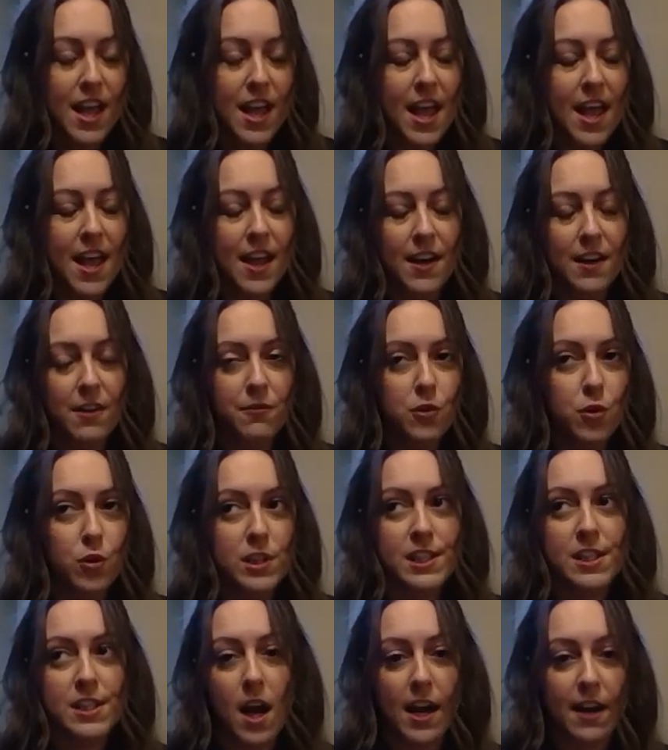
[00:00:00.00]
And of
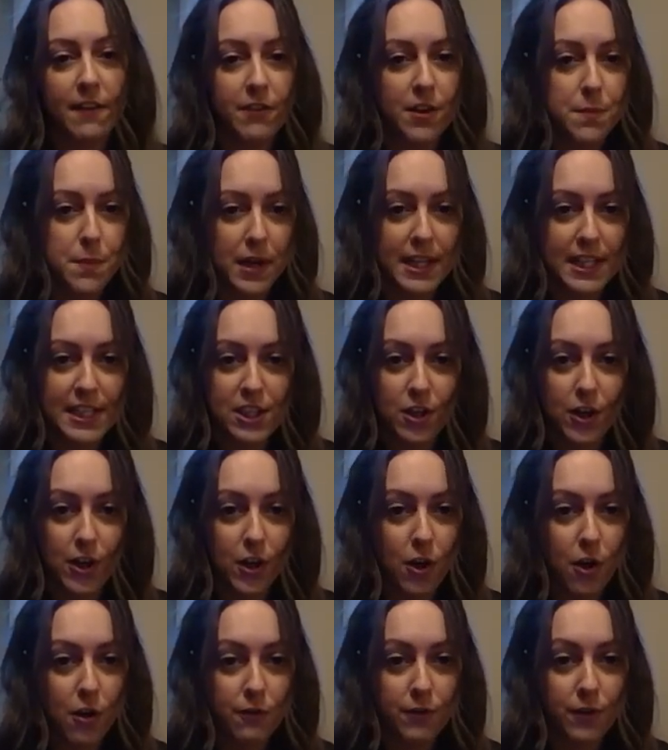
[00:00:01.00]
course, not everybody's going to
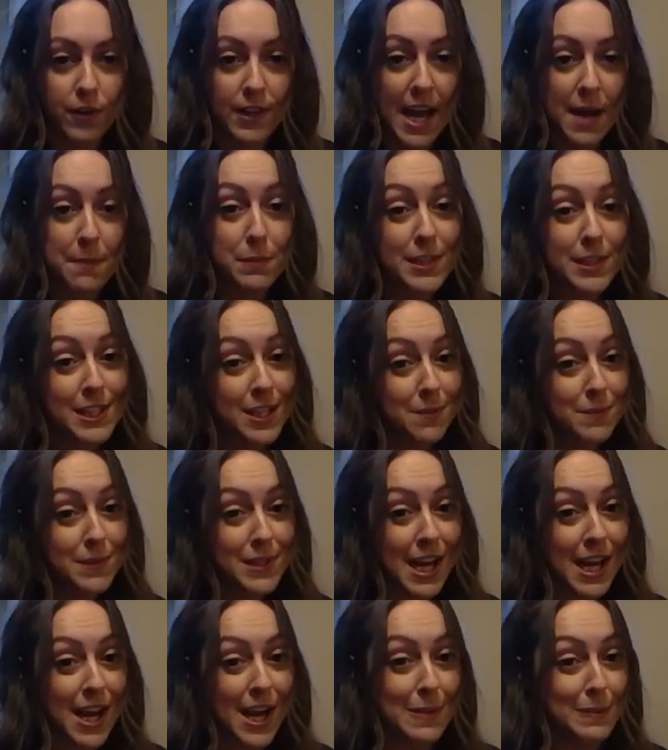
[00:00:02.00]
go for that, but
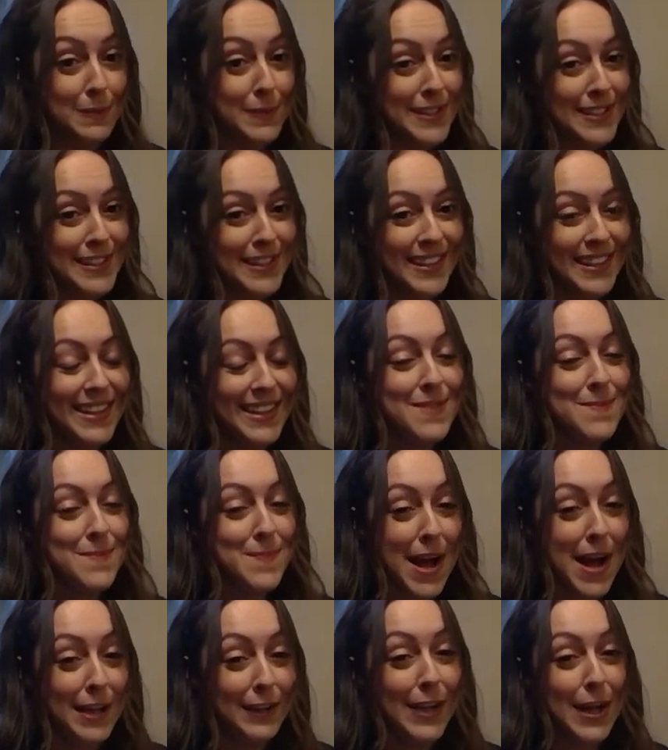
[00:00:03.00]
sometimes
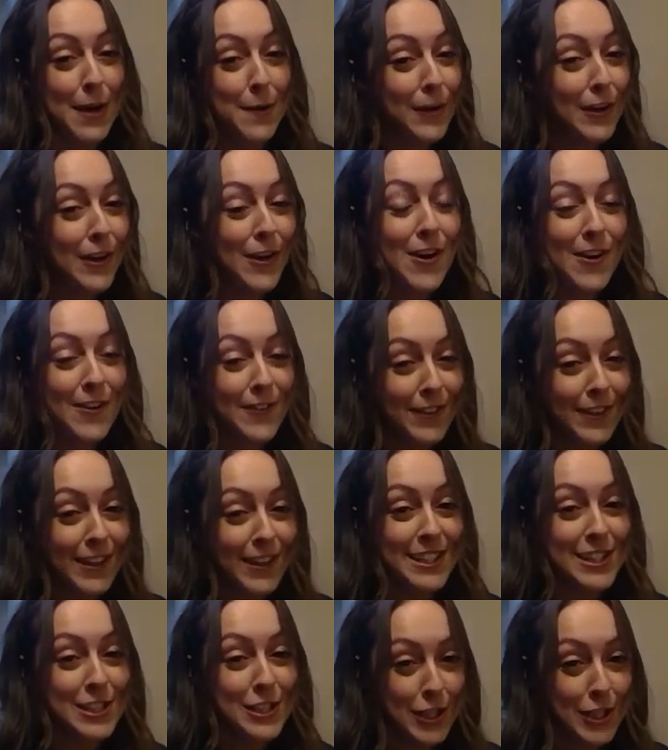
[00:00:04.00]
my lower offer
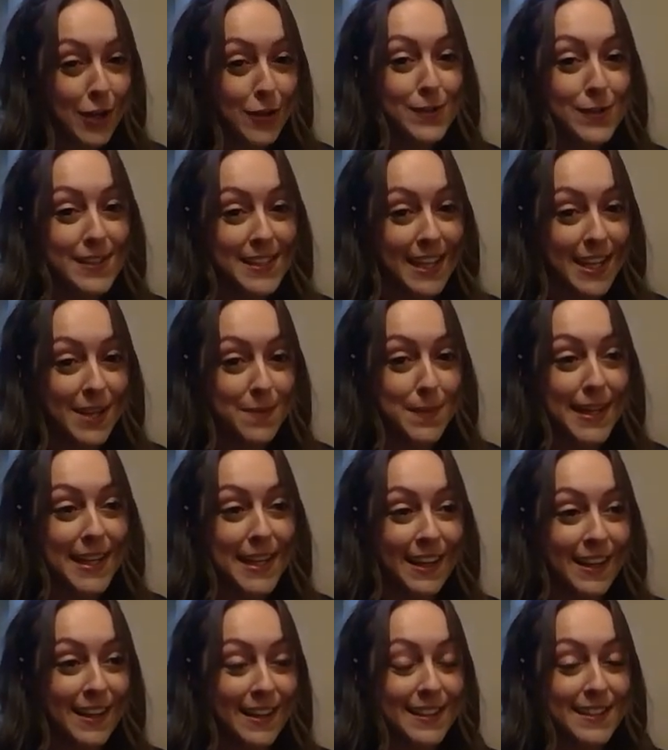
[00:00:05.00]
is chosen
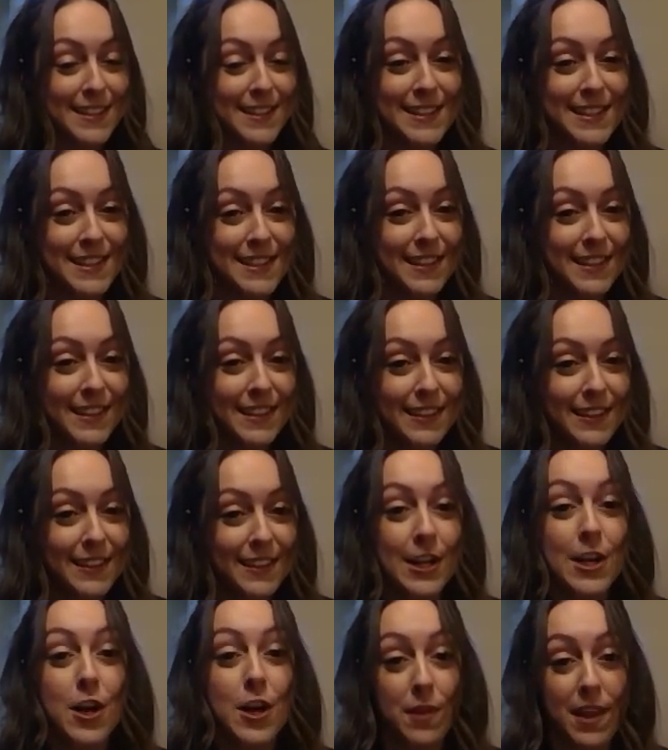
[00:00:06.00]
because,
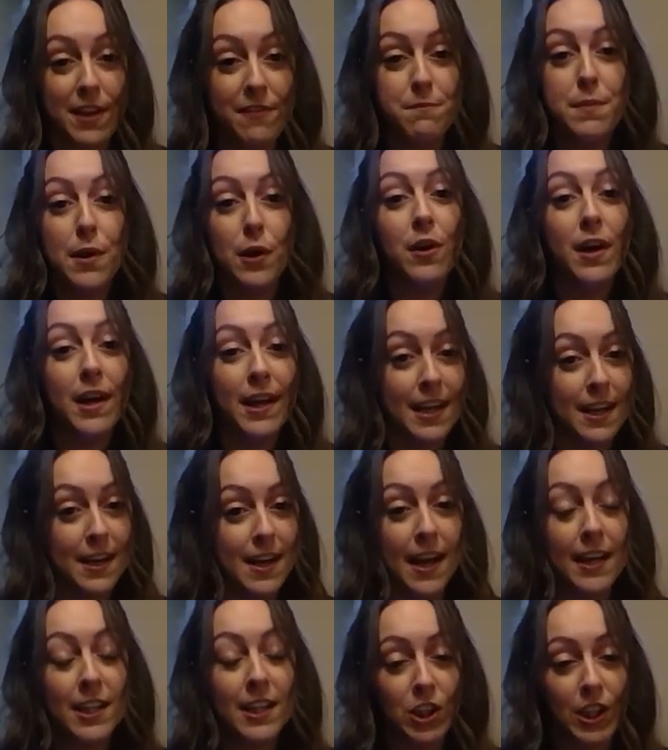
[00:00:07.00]
they've built a
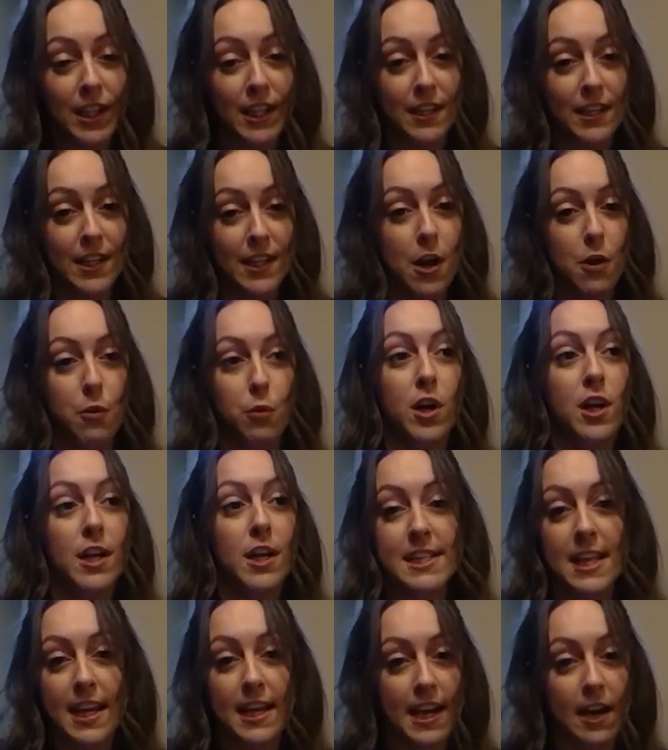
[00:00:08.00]
connection. We're going
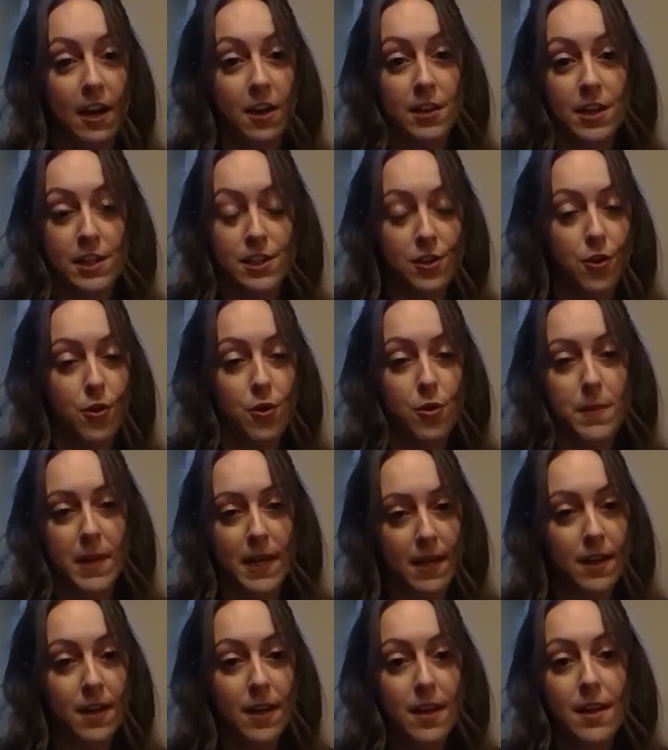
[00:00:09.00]
to take care of this home
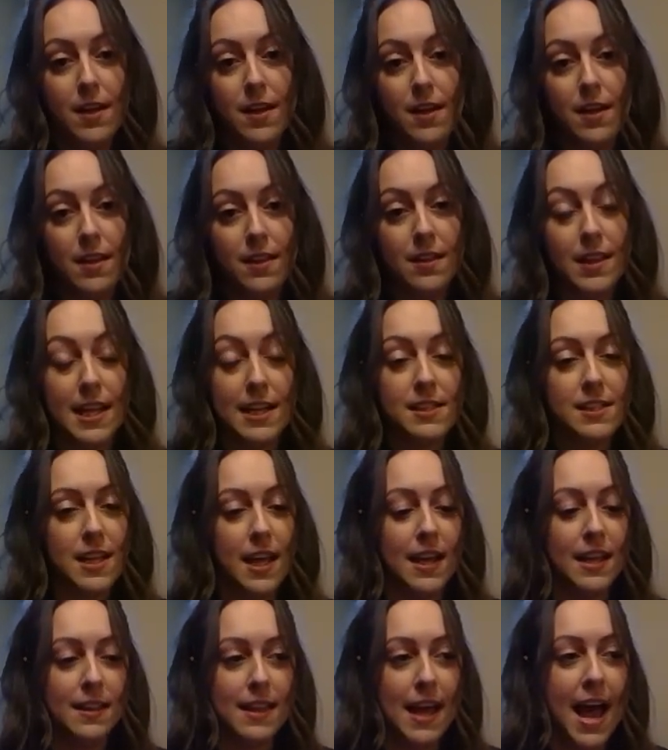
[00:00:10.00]
and things
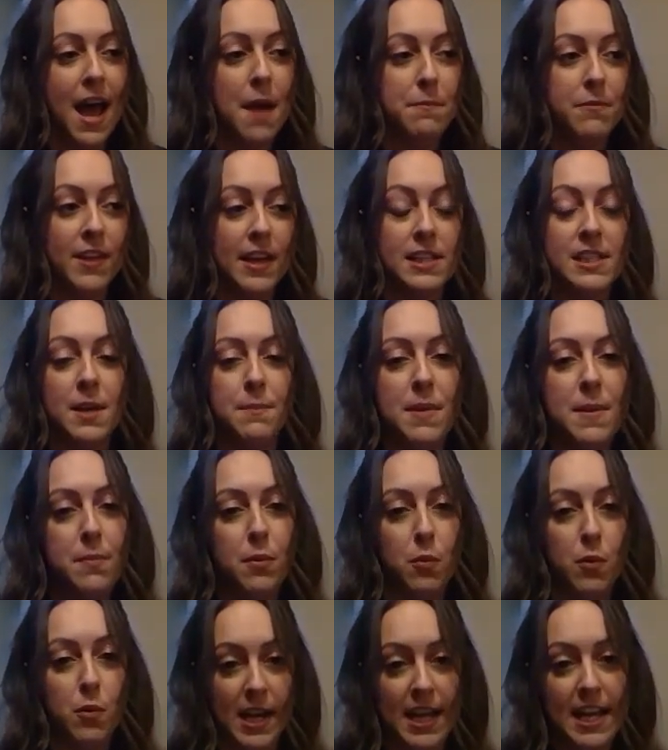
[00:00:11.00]
like that, things that people
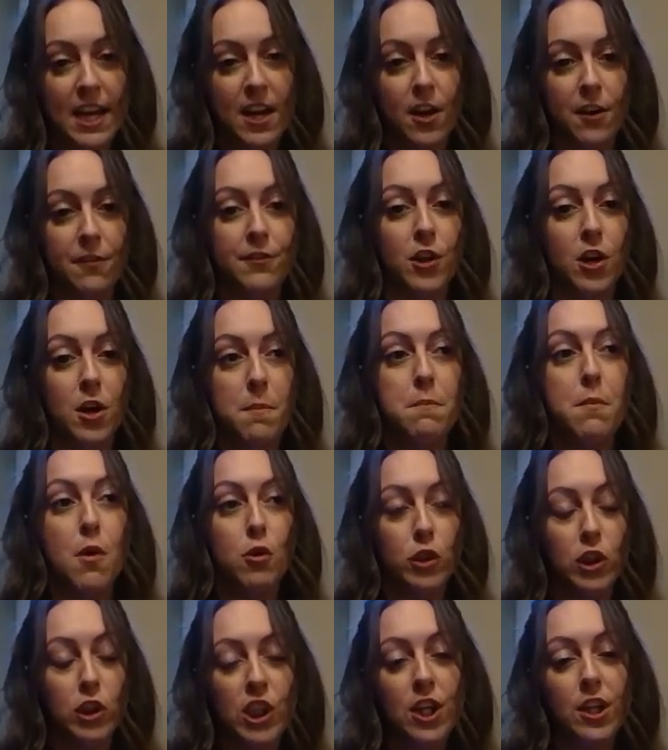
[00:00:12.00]
want to hear if they're
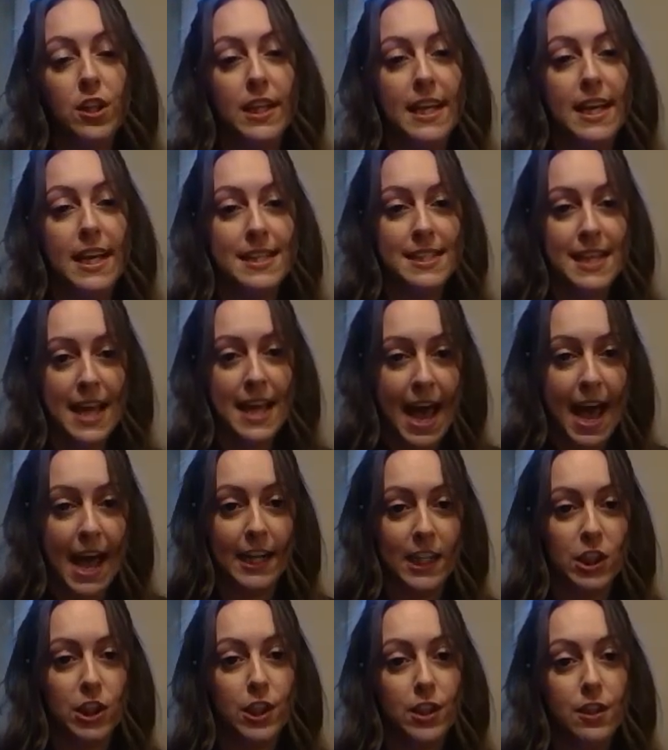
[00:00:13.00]
emotionally
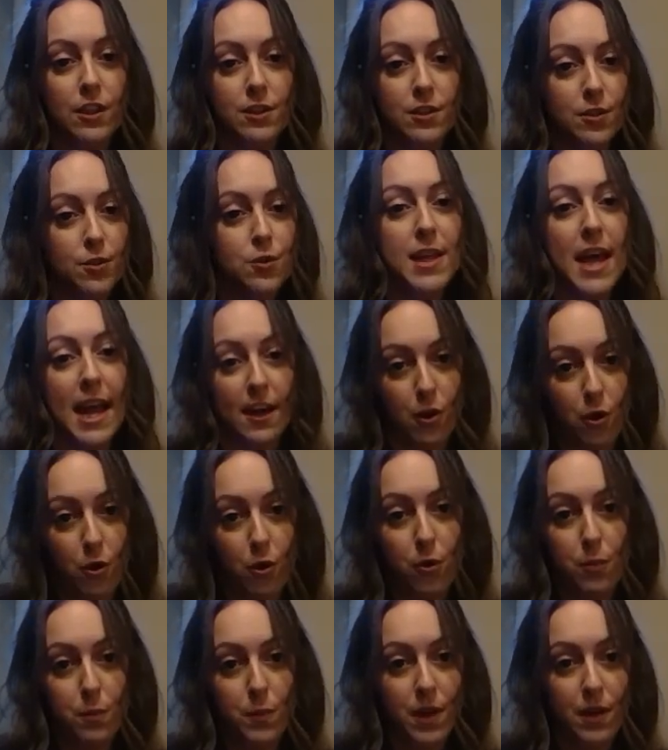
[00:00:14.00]
attached to that
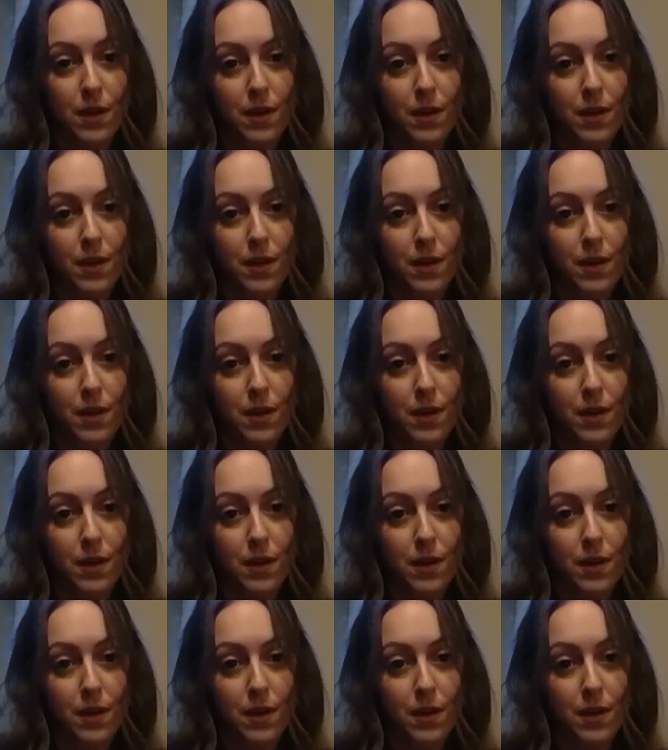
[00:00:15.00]
home.